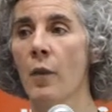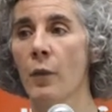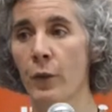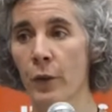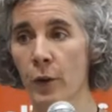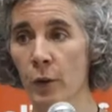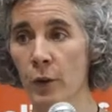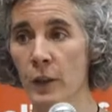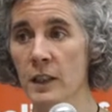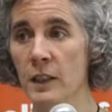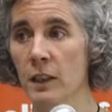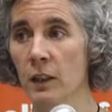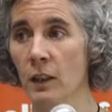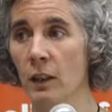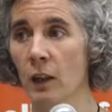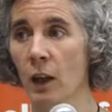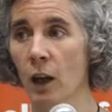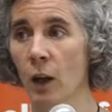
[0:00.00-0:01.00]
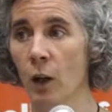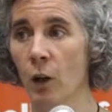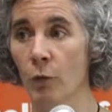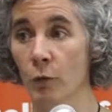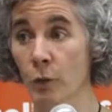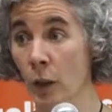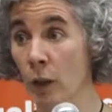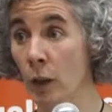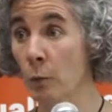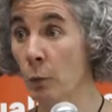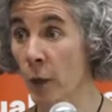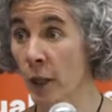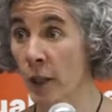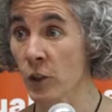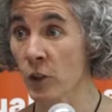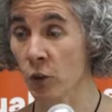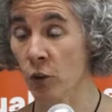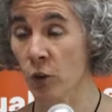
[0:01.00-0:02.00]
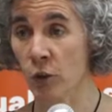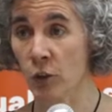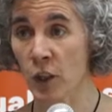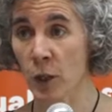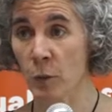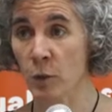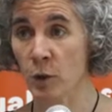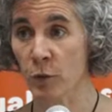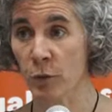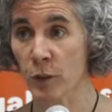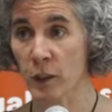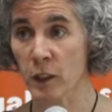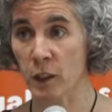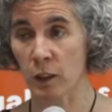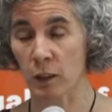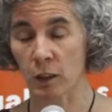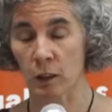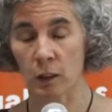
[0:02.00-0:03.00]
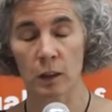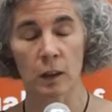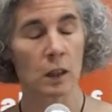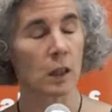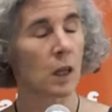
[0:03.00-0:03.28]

theorists of deliberation, James Fiskin.